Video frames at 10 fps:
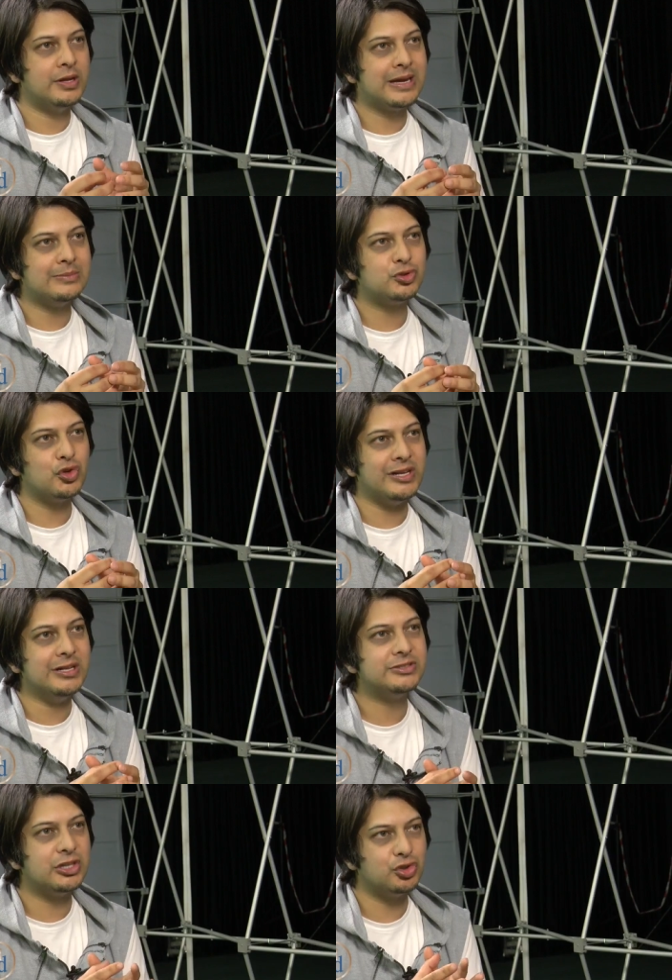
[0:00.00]
when it comes to
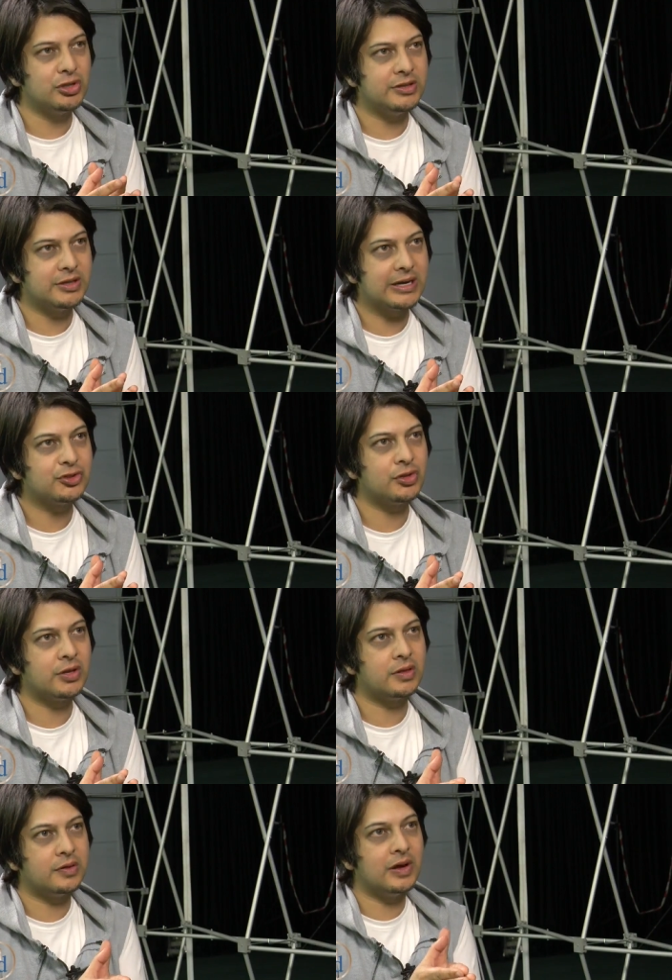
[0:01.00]
real social
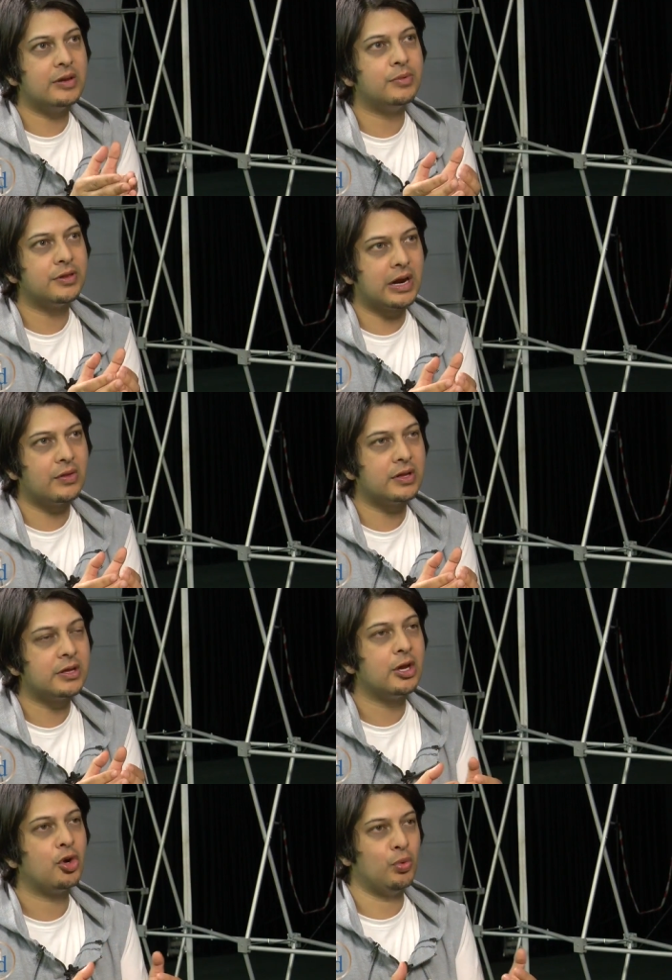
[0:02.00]
interaction and the development around
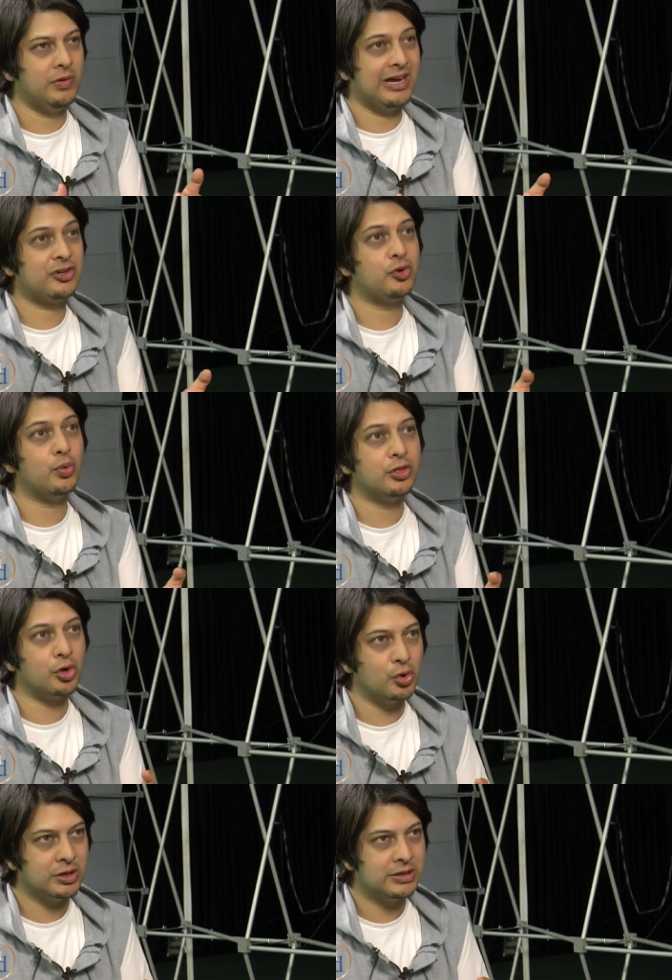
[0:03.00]
that, we actually
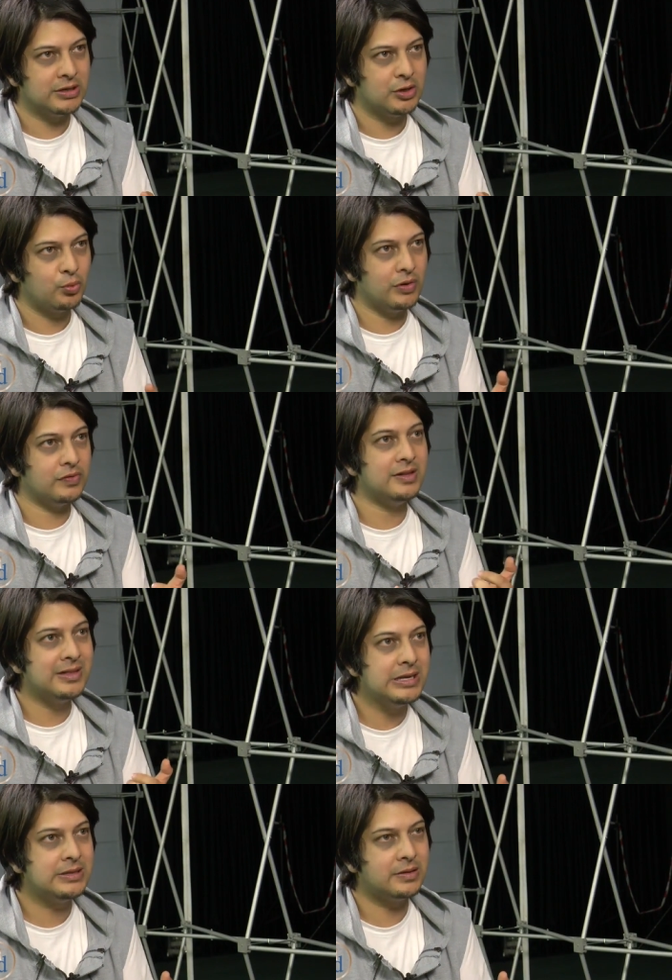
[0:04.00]
withdrawn. Yes. We have
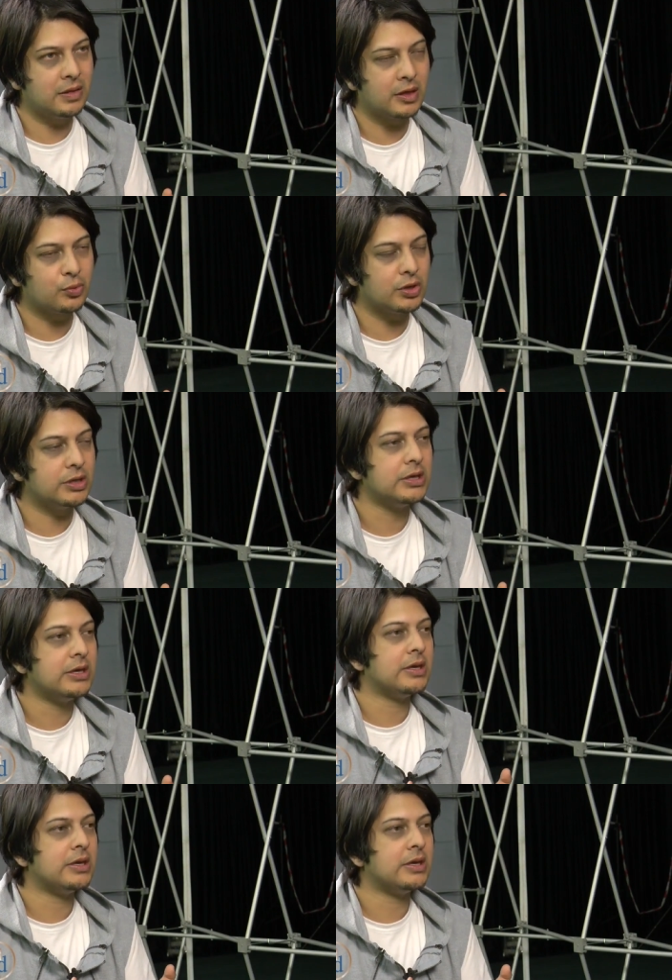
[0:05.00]
retreated in that way.